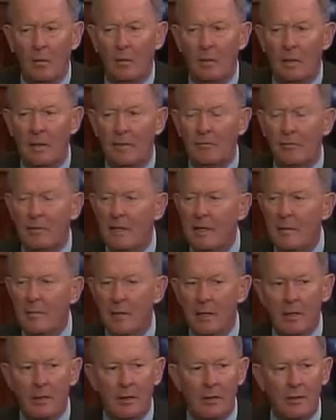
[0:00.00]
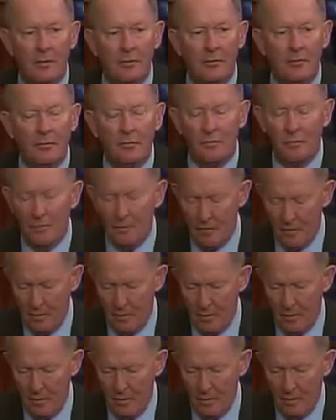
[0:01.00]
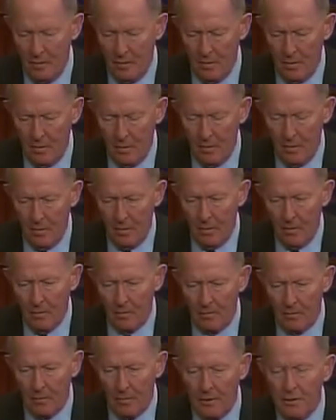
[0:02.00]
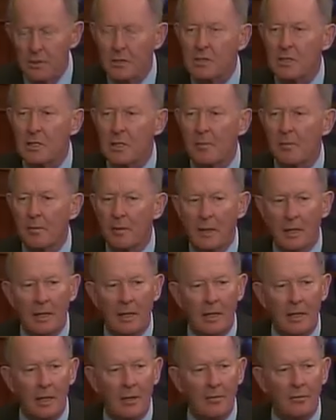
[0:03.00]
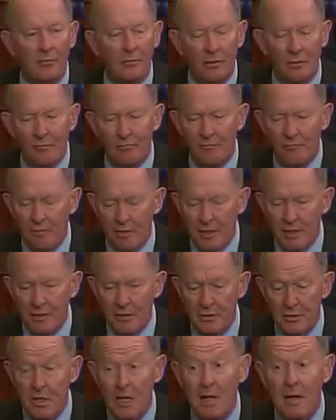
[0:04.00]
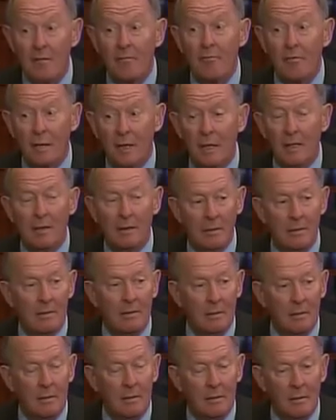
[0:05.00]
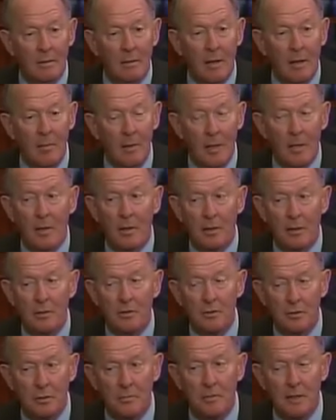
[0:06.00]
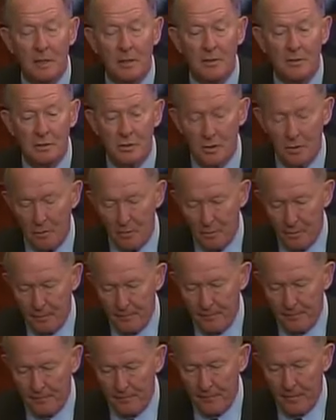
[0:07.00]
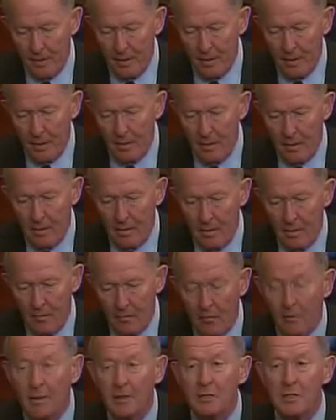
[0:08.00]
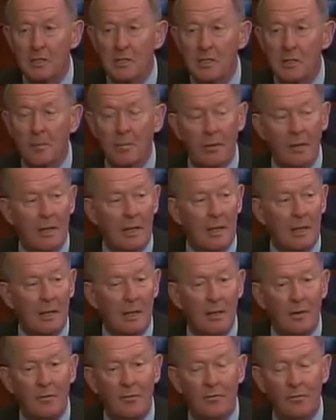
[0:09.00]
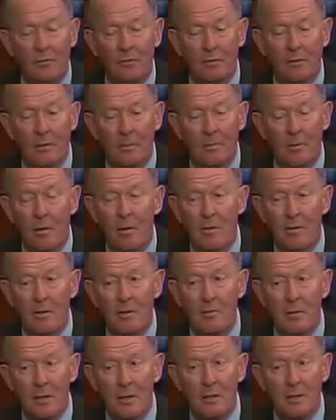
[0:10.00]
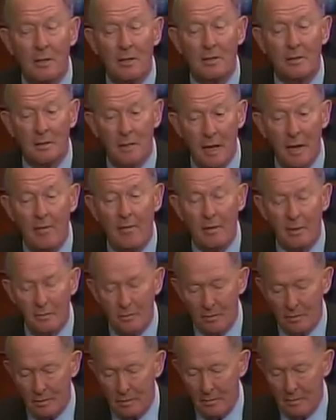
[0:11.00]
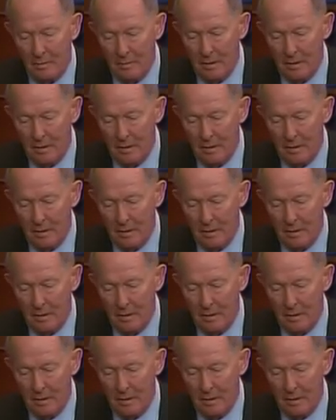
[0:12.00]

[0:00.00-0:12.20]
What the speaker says: Whenever any American's religious liberty is infringed, every American should be concerned. Religious liberty is a part of the American character.